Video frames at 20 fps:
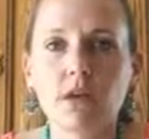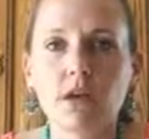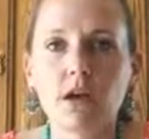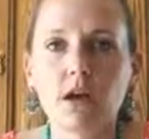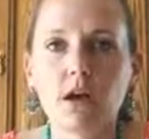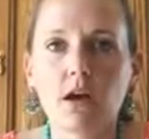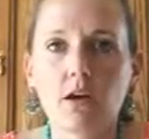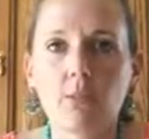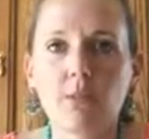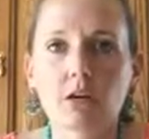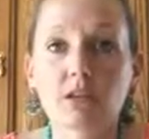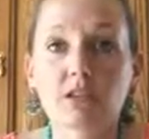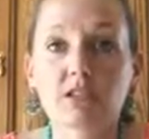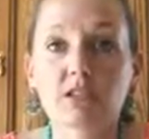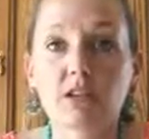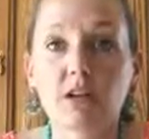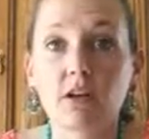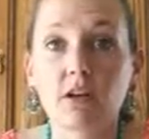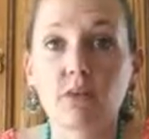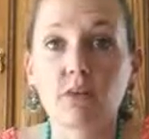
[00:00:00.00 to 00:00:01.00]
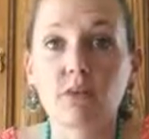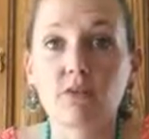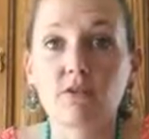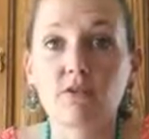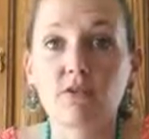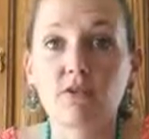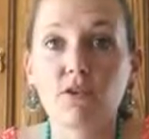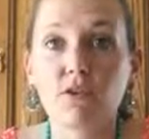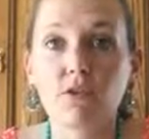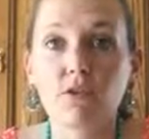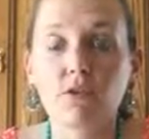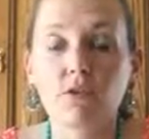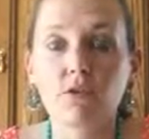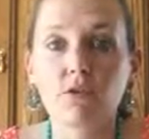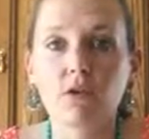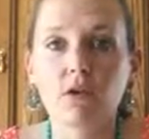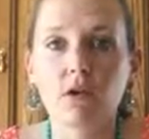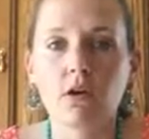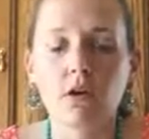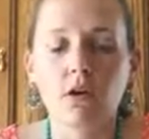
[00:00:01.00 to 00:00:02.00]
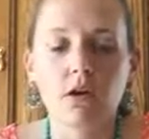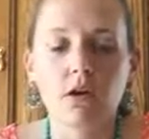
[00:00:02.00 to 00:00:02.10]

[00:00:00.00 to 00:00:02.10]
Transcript: I'm going to start out with a few